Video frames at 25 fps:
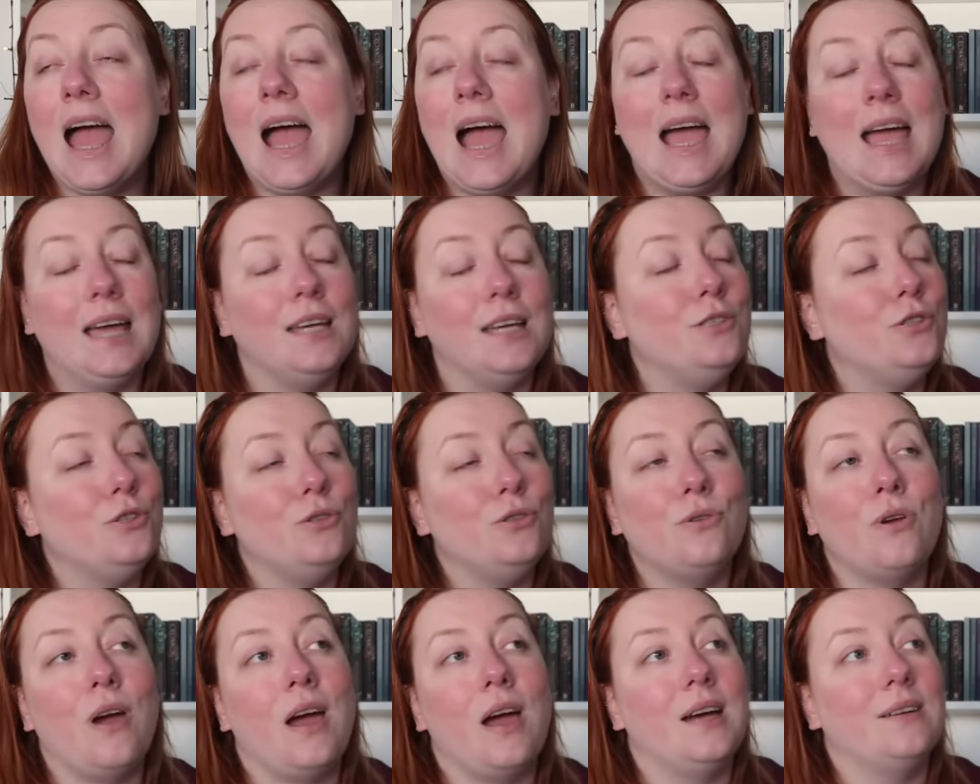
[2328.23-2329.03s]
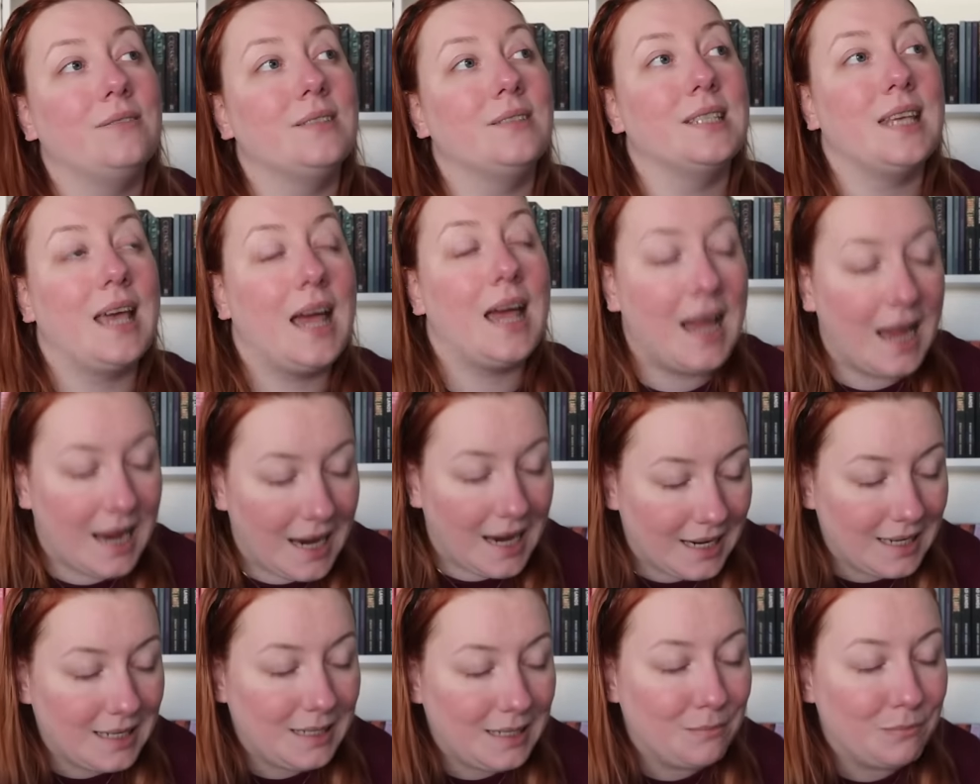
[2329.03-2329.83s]
I do not have
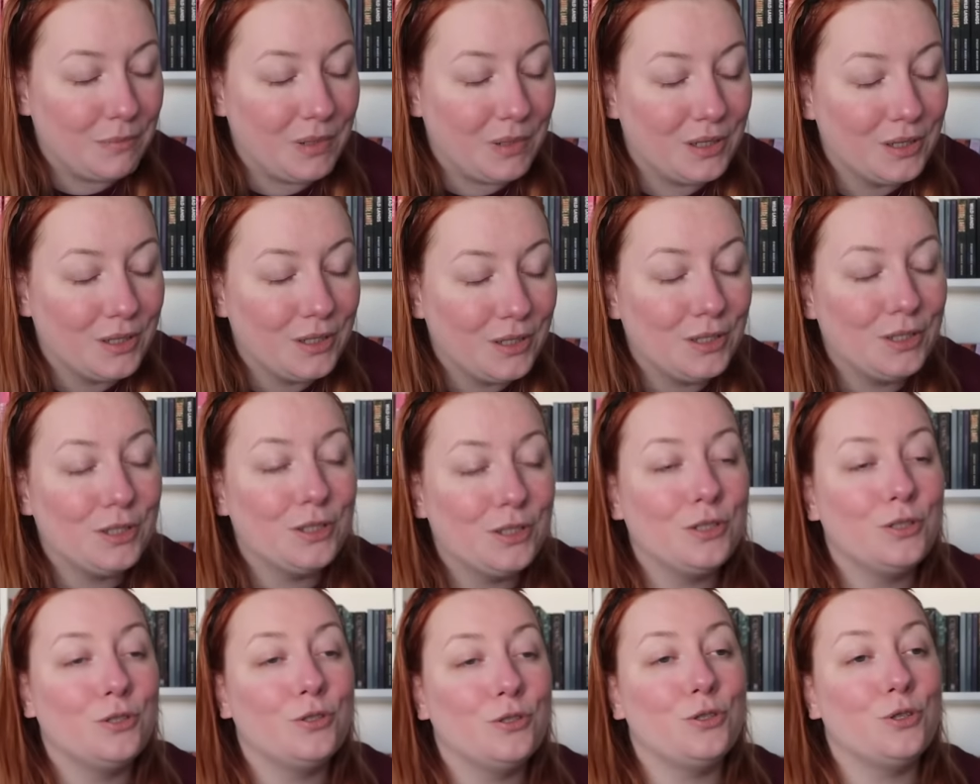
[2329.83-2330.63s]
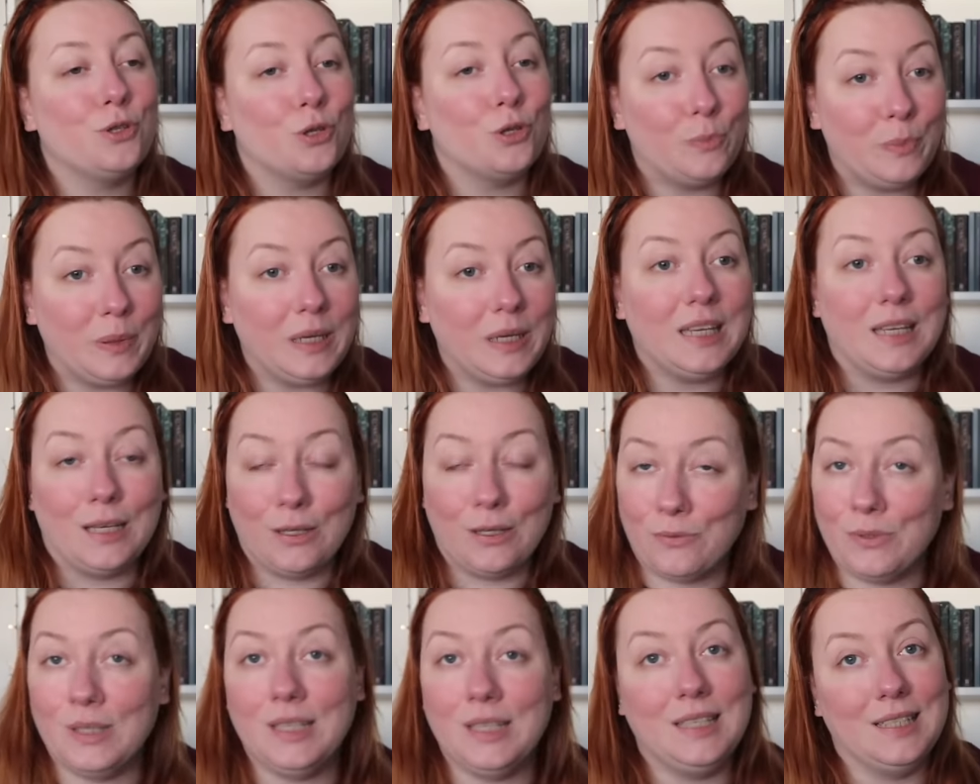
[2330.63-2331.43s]
time to be in
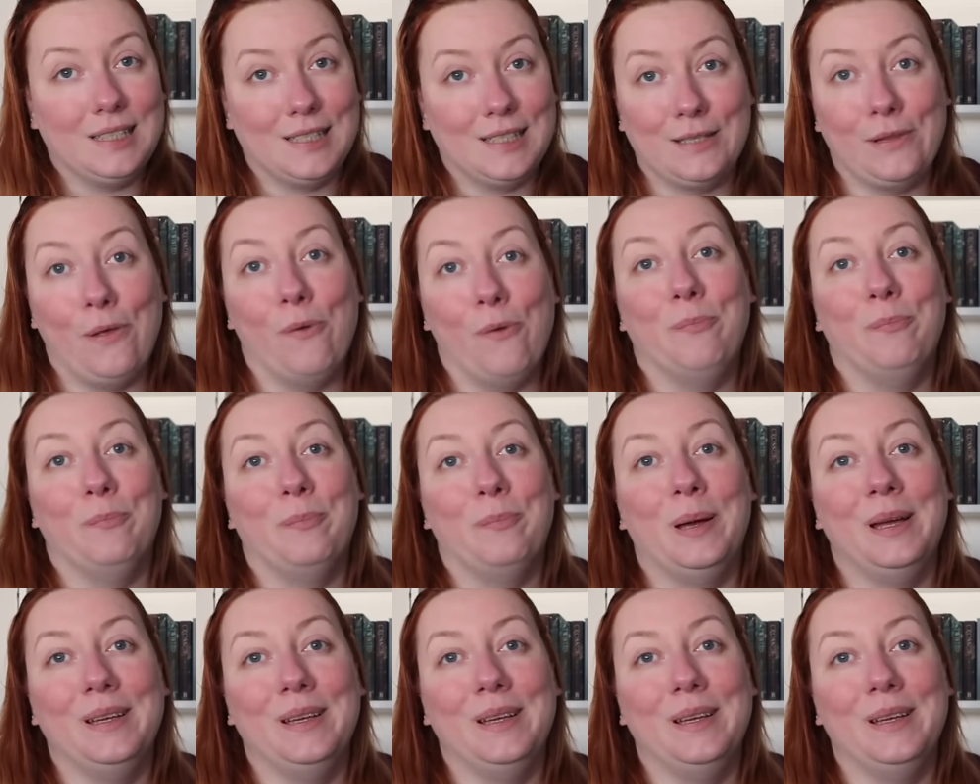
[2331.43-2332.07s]
a reading slump.